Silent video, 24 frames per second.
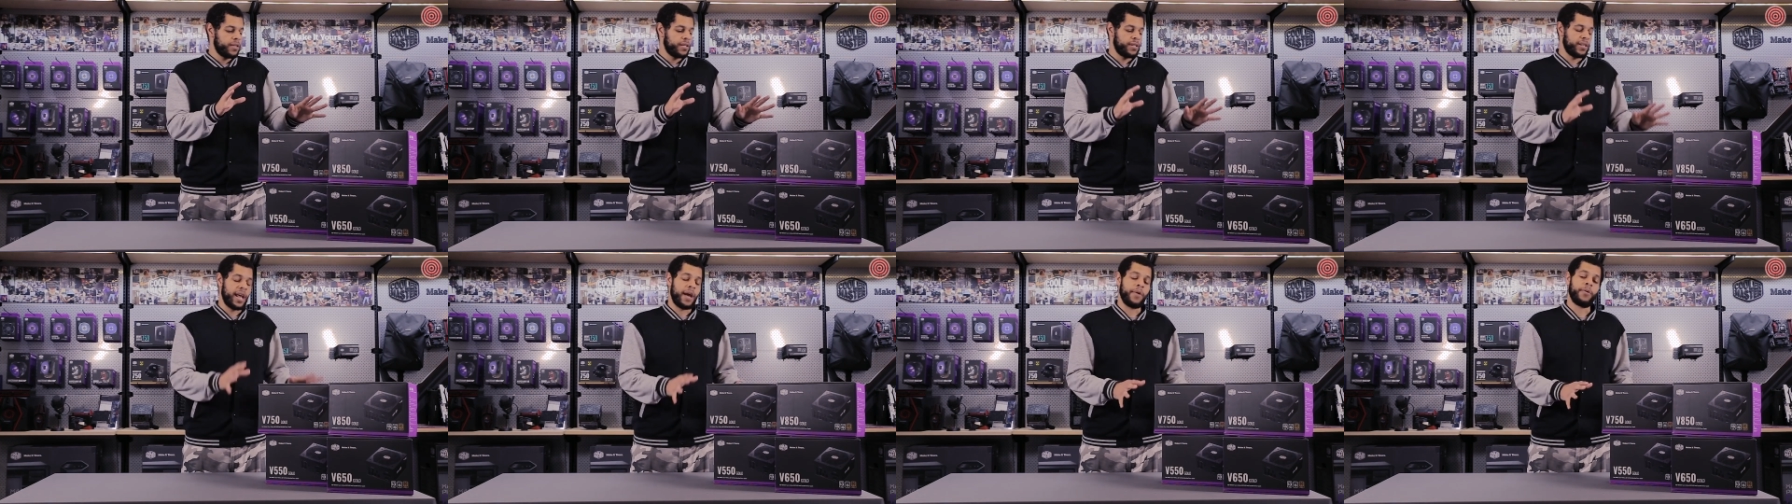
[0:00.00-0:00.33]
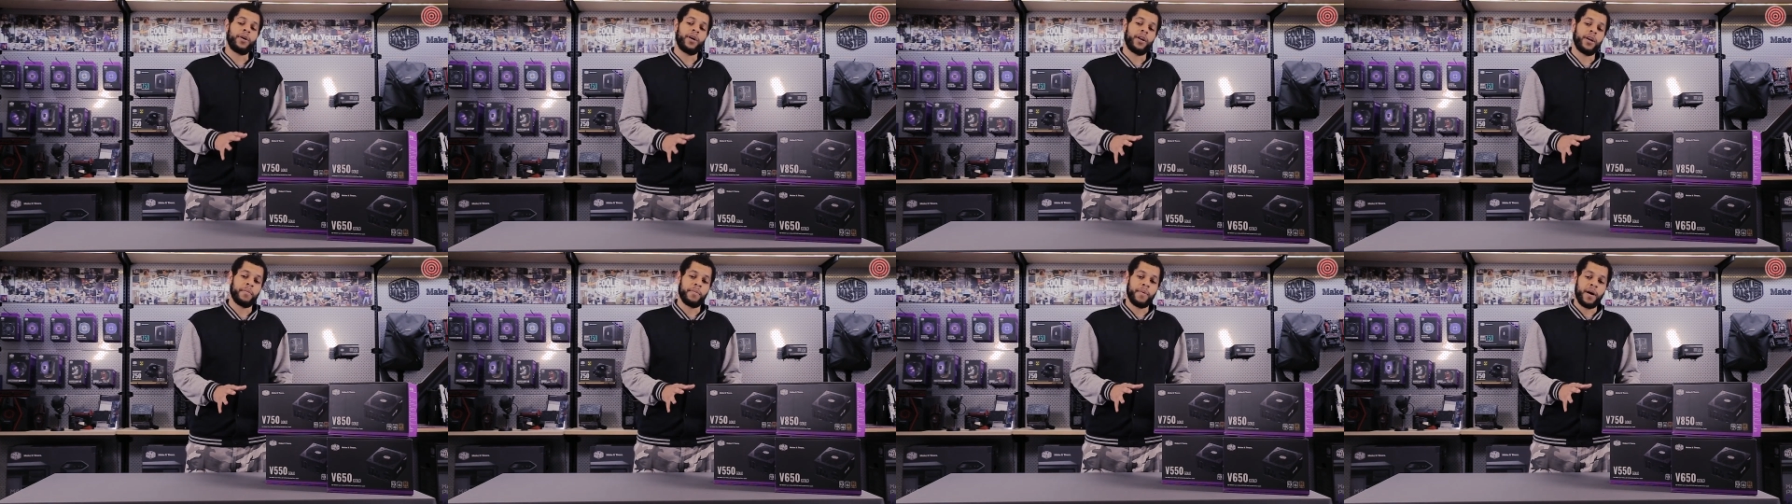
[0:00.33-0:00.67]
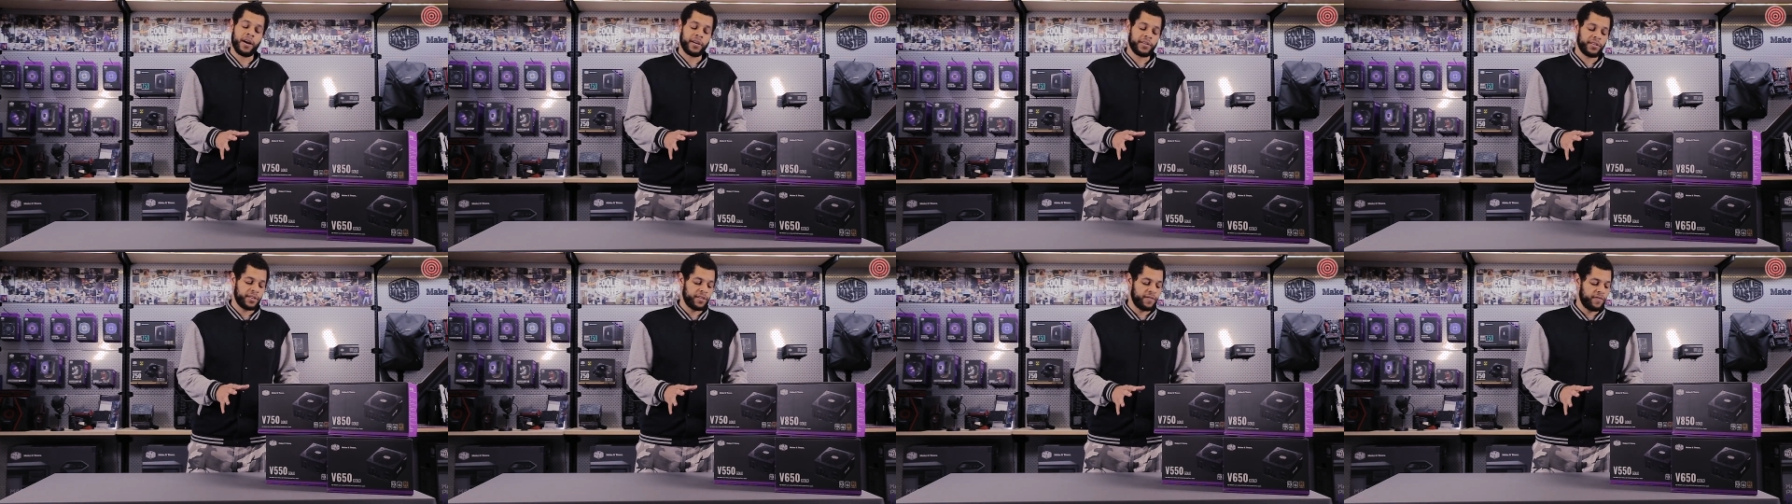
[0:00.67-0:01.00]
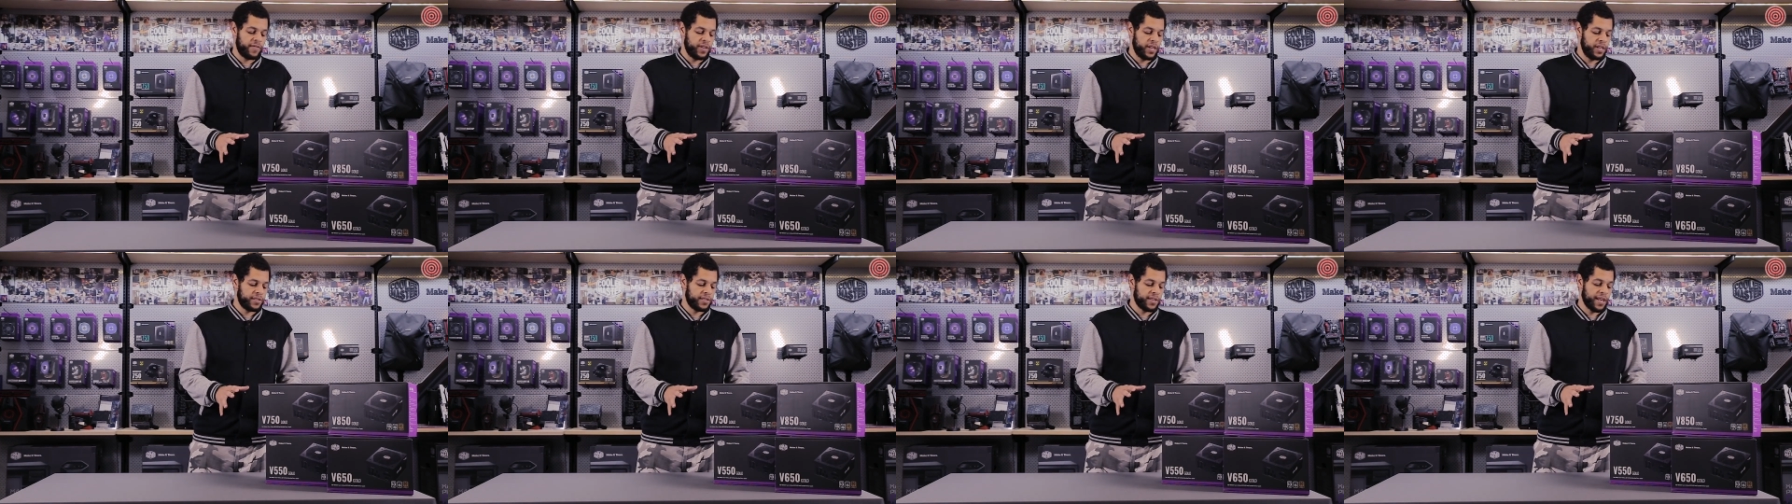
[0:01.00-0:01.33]
Today we're going to unbox the
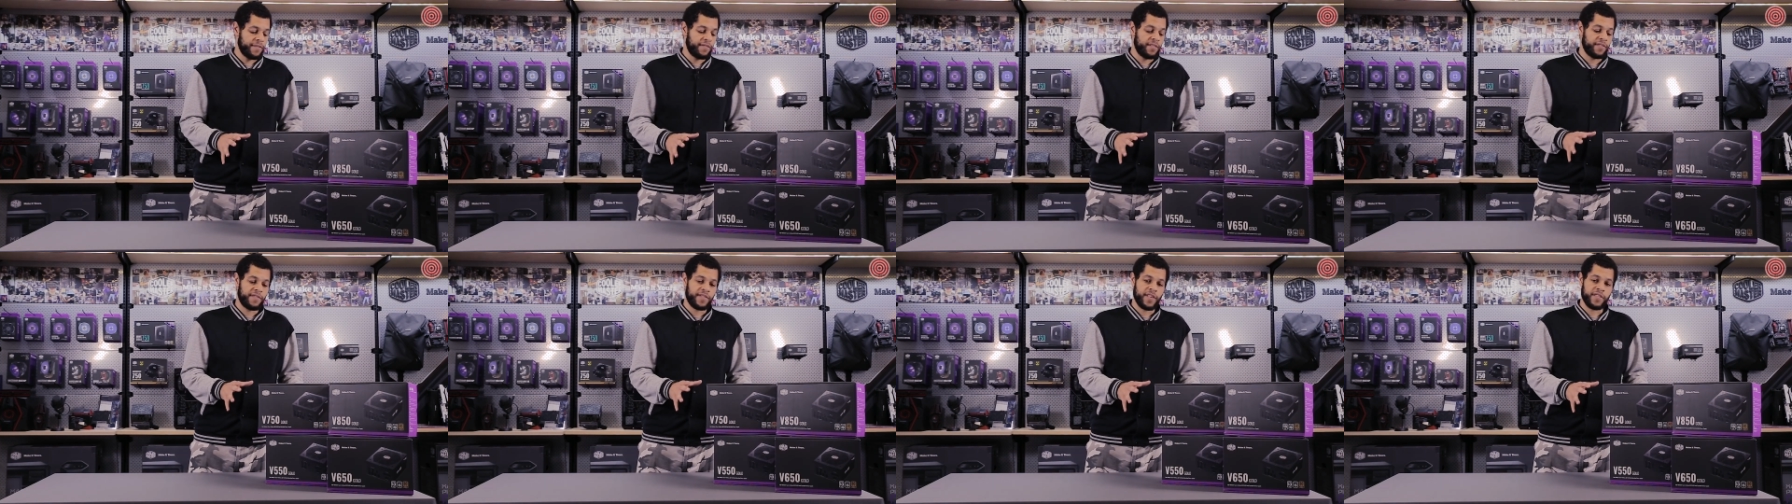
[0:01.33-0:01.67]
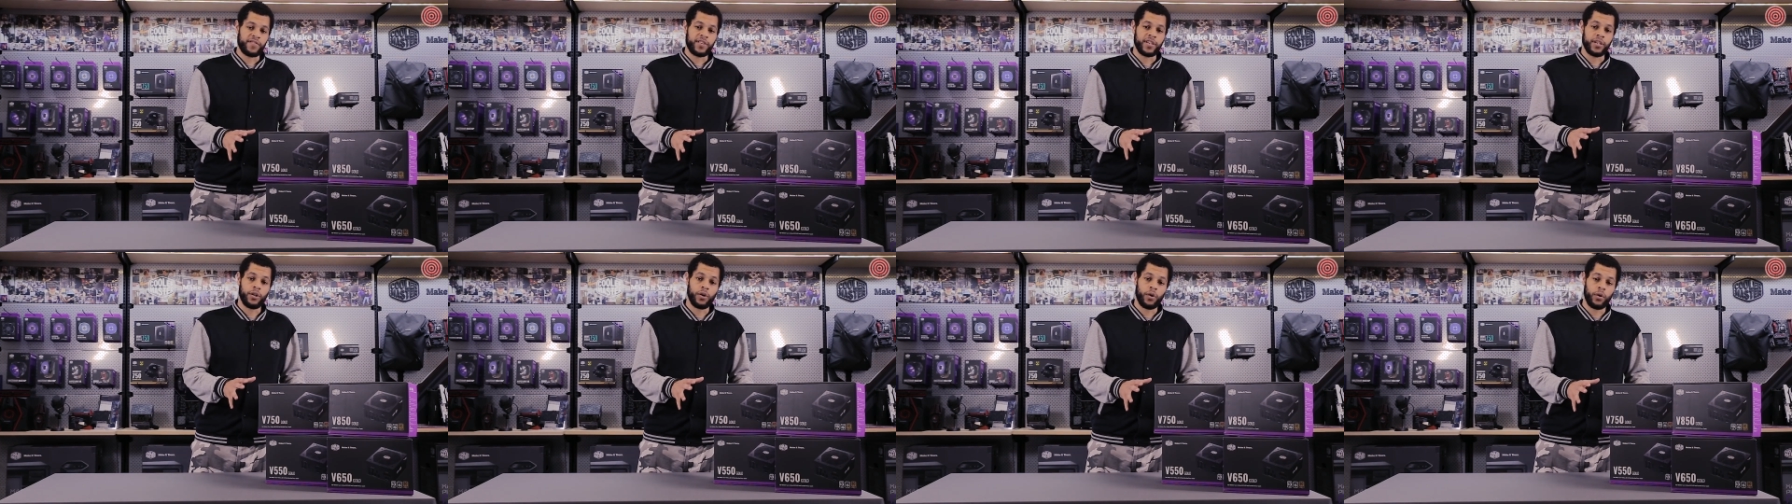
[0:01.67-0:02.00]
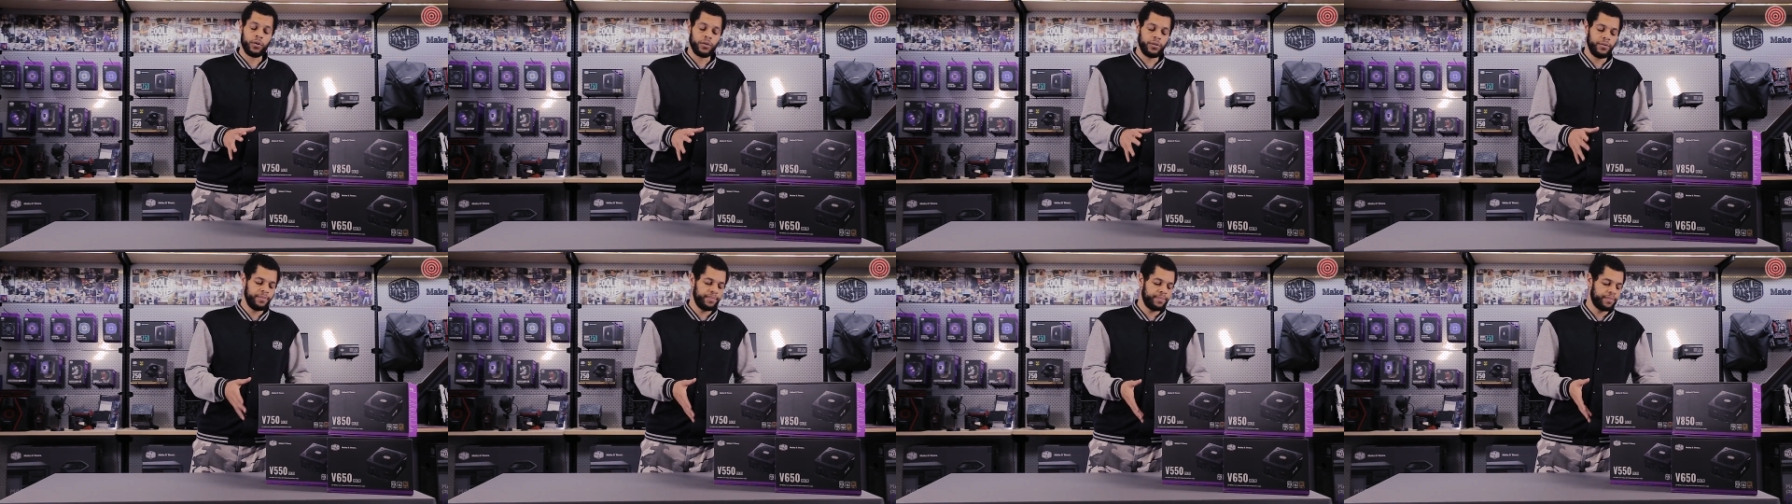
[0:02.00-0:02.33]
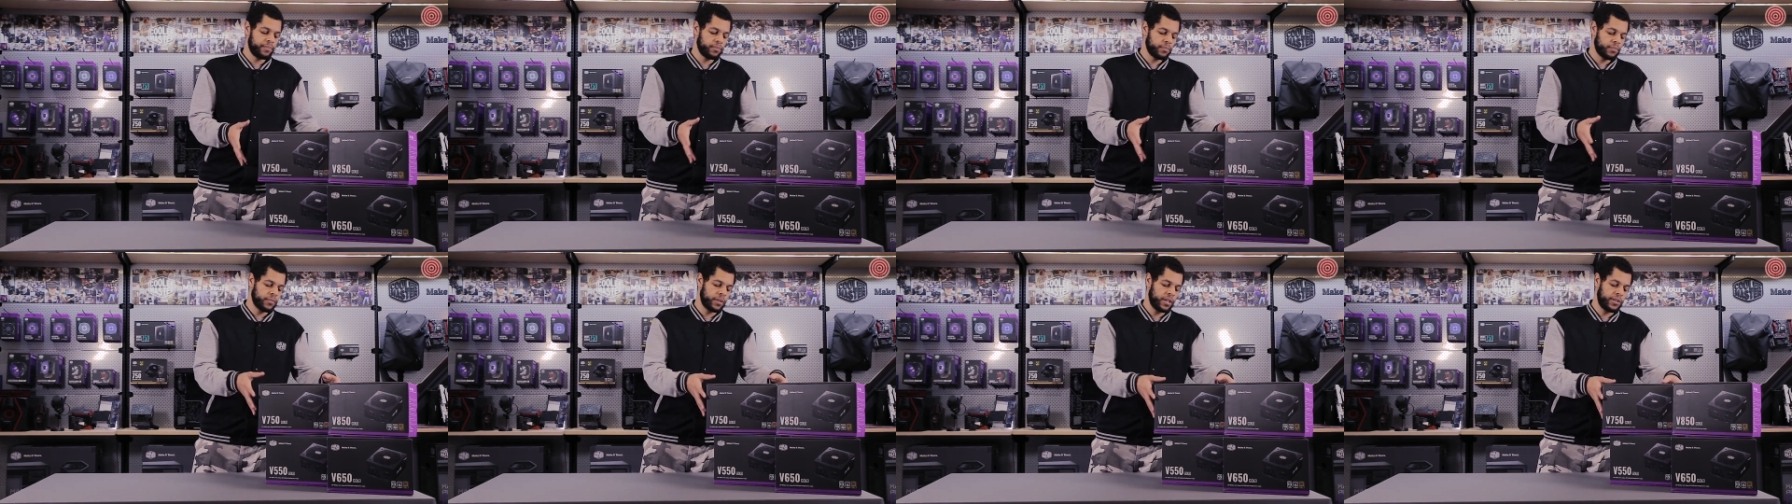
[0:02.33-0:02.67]
V750 Gold,
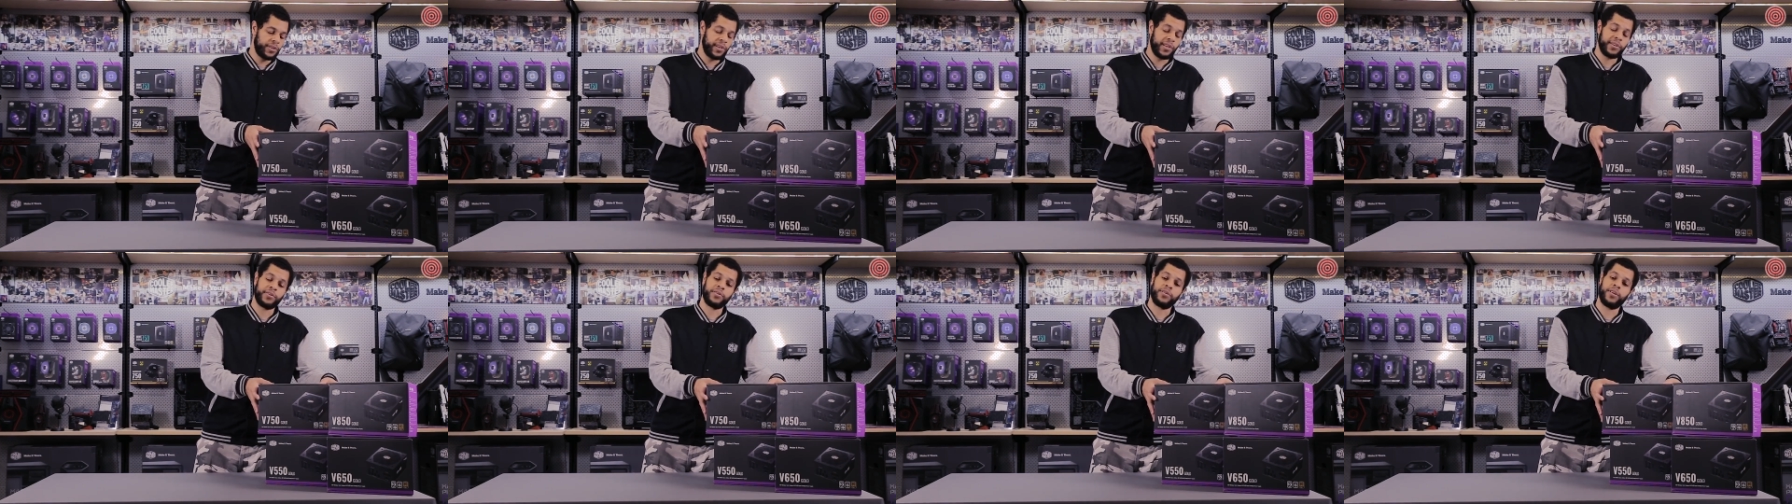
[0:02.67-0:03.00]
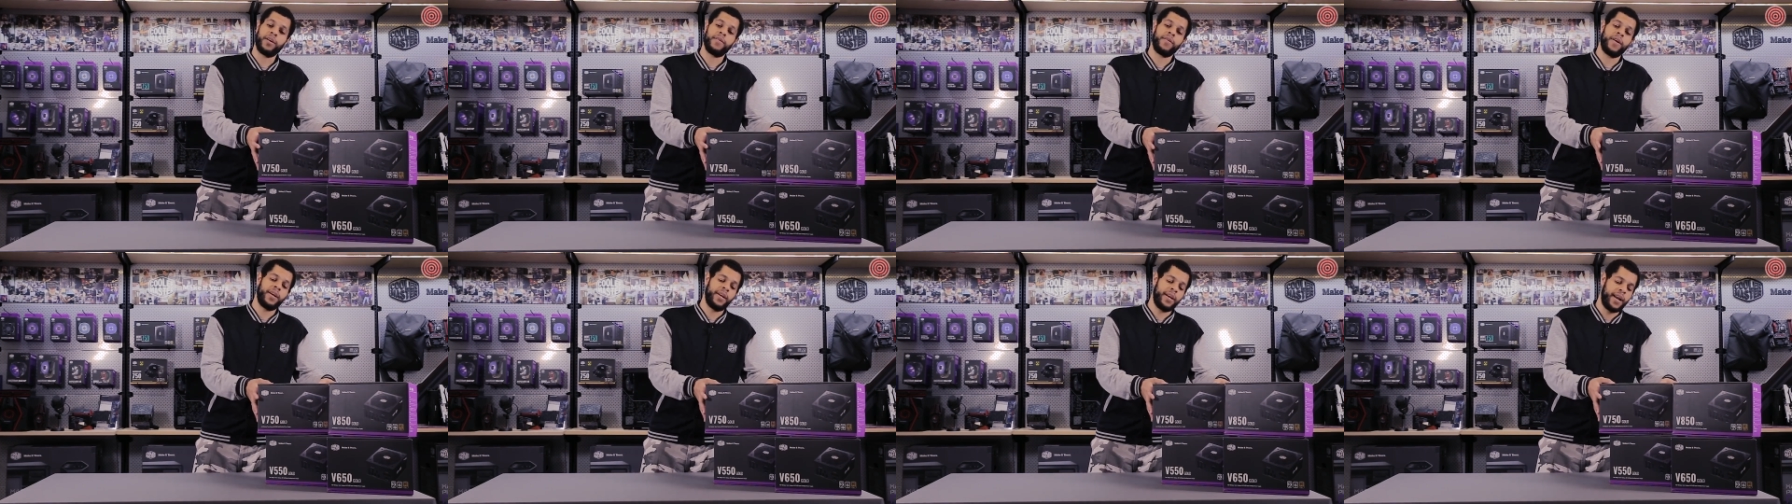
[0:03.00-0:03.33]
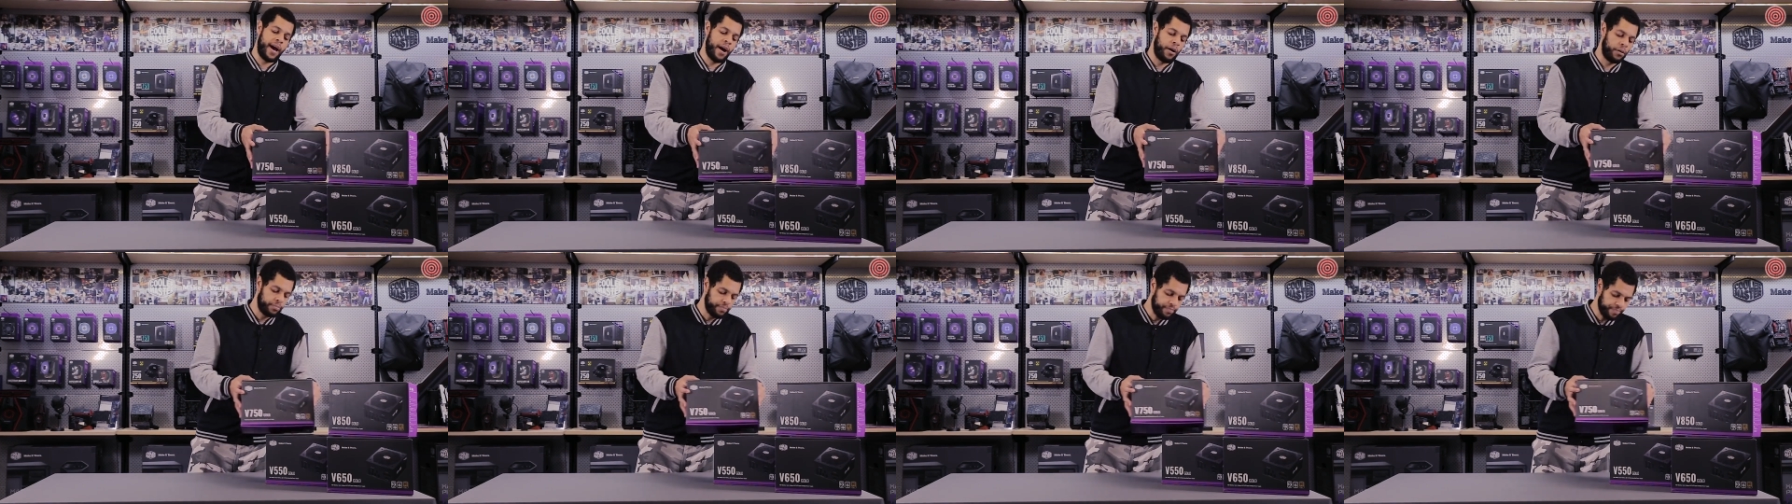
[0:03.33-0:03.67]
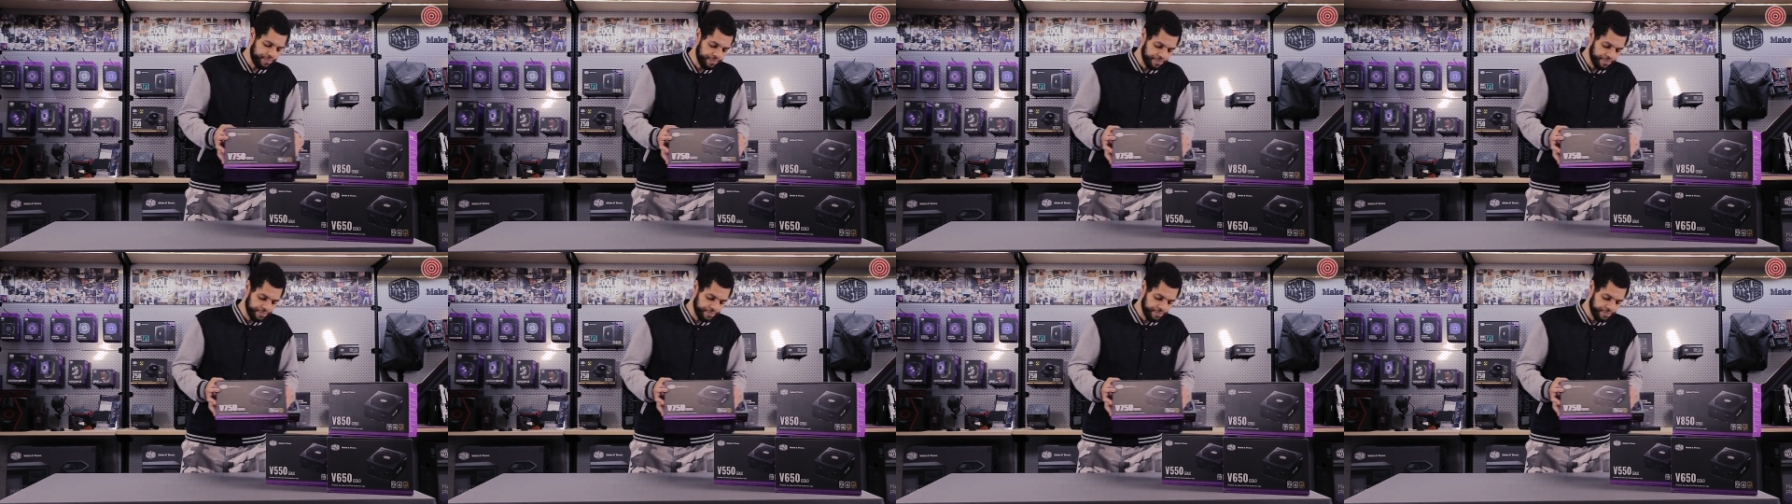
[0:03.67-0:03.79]
so let's do that right now.